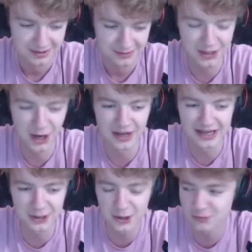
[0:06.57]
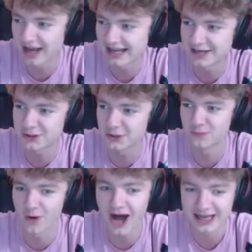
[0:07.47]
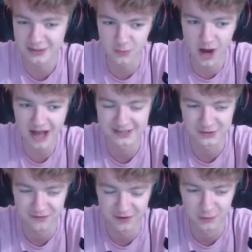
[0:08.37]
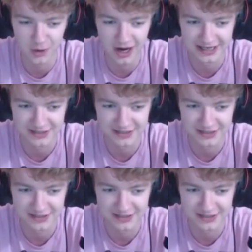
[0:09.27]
No, in a good way. In a good, wise, Phil, wise.